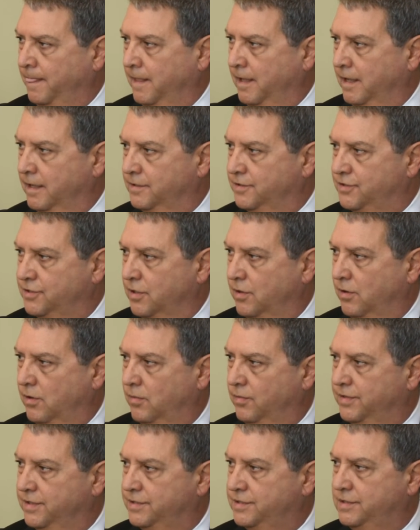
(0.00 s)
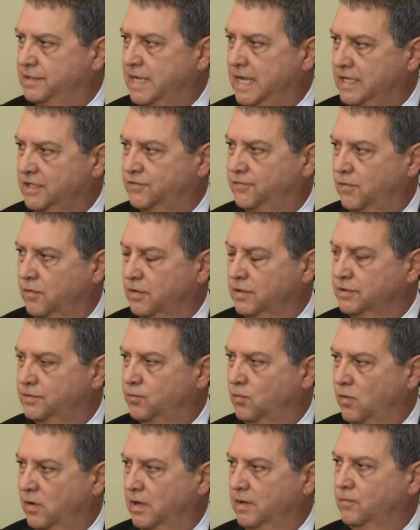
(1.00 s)
And so this task
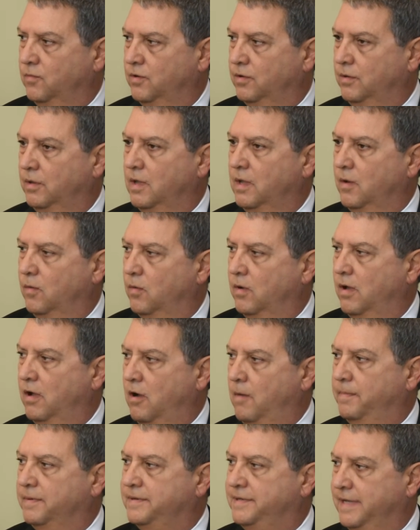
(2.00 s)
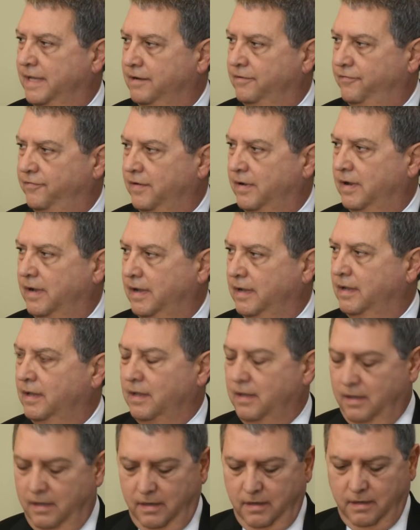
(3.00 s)
force, one, will help identify
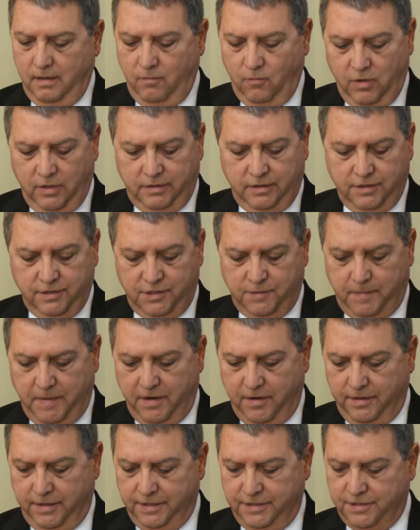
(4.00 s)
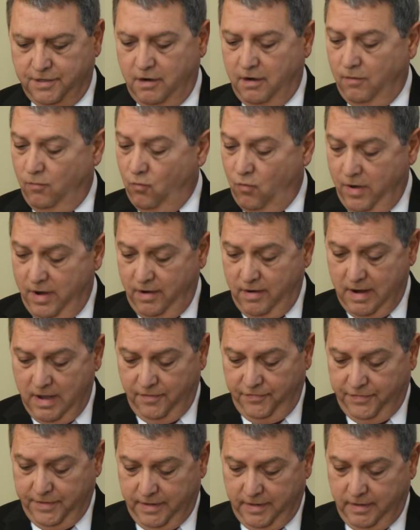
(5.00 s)
what the disparities are and where
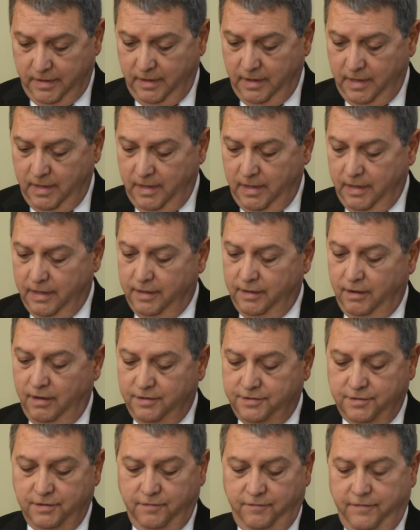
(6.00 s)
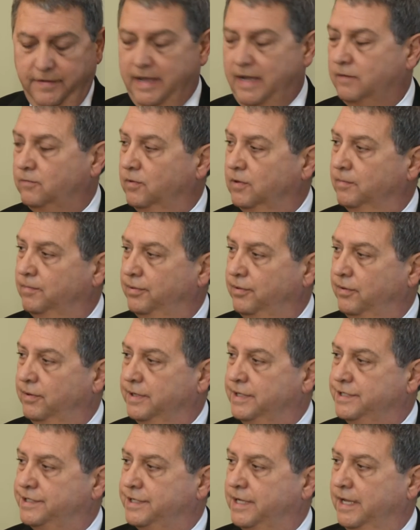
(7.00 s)
out there, and also the fact when
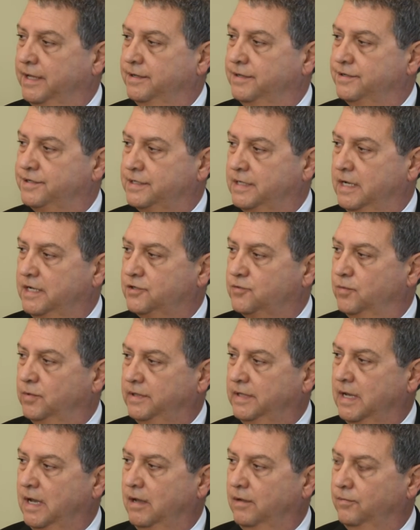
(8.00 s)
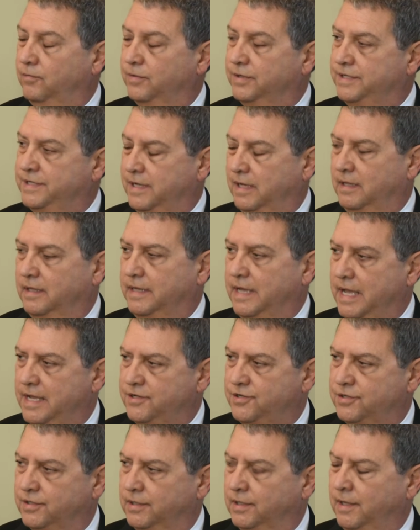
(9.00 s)
employees can discuss without
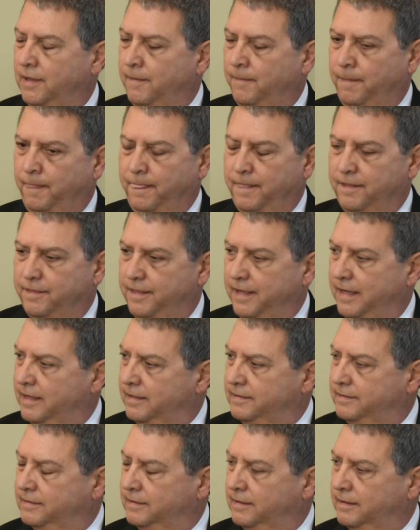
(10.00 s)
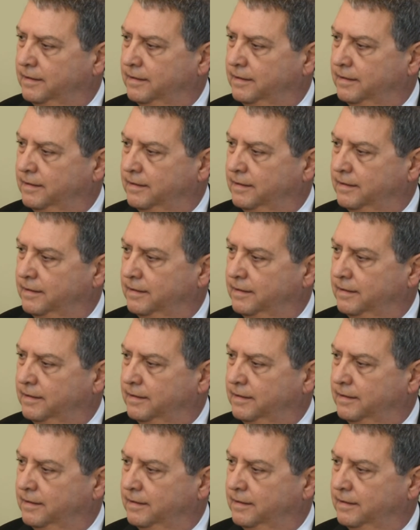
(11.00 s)
retaliation that